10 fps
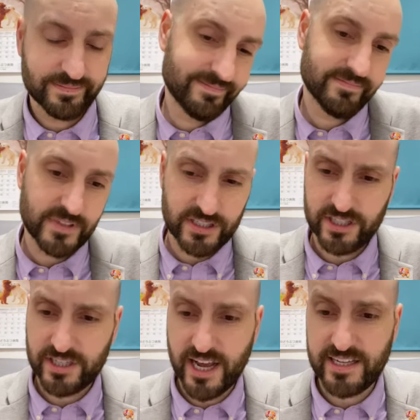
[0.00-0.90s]
It's
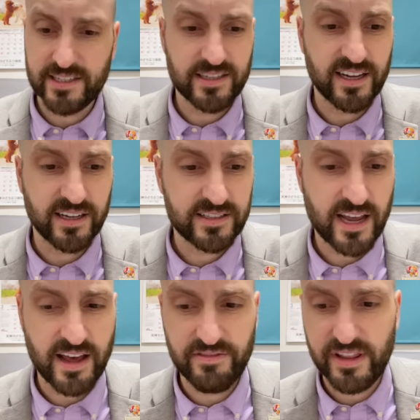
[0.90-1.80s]
just nice to
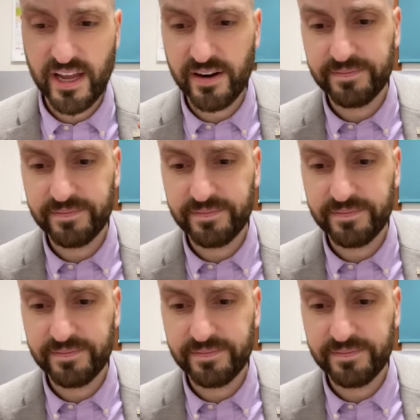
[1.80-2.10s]
have in there.